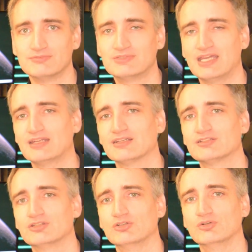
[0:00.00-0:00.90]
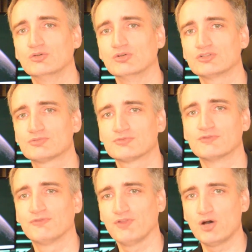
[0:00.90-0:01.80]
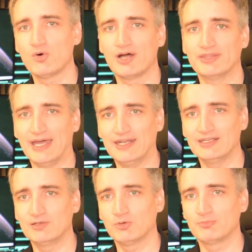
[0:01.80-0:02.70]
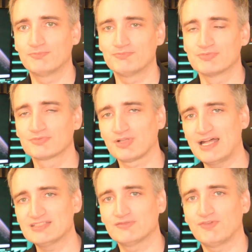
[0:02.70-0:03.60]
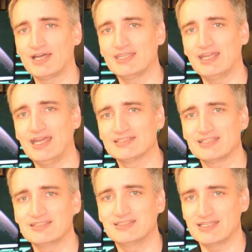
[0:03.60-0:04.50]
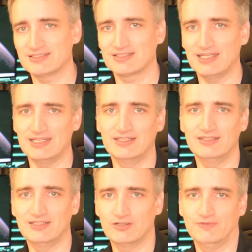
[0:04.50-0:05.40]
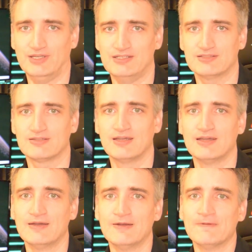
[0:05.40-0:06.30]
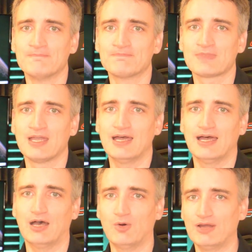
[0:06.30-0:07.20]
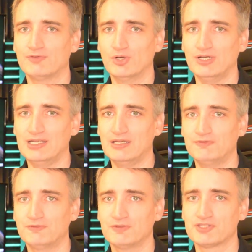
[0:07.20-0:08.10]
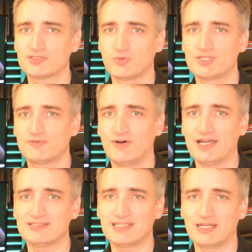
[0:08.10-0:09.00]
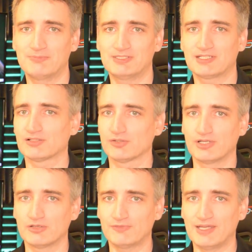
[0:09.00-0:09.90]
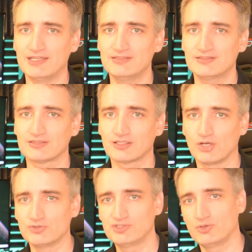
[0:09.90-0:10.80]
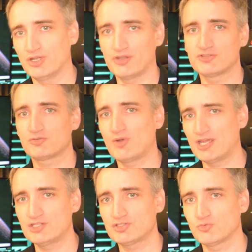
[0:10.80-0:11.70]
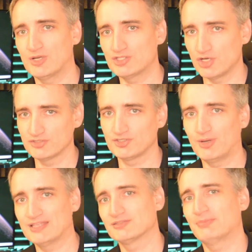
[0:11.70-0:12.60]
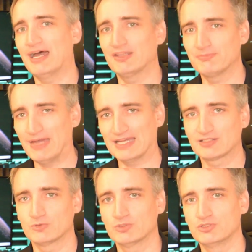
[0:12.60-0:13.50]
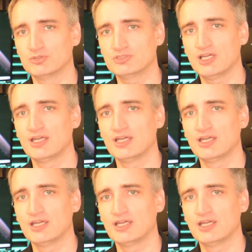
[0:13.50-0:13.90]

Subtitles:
data to flow on that, and it will classify that as a designated interface. However, if the switch finds that a particular interface goes to another switch, which also has a path back to root,